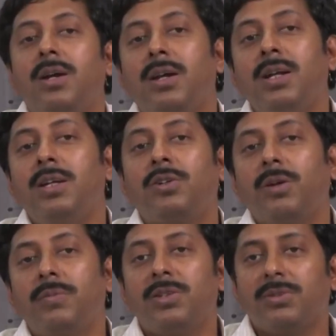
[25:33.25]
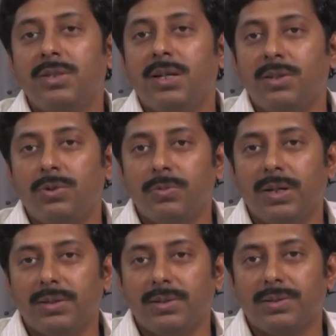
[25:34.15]
linear combination of the other 2
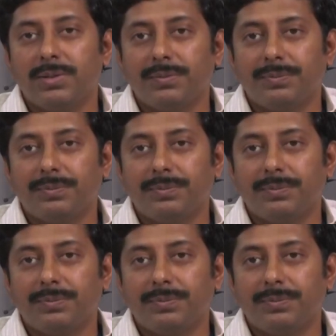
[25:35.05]
vectors.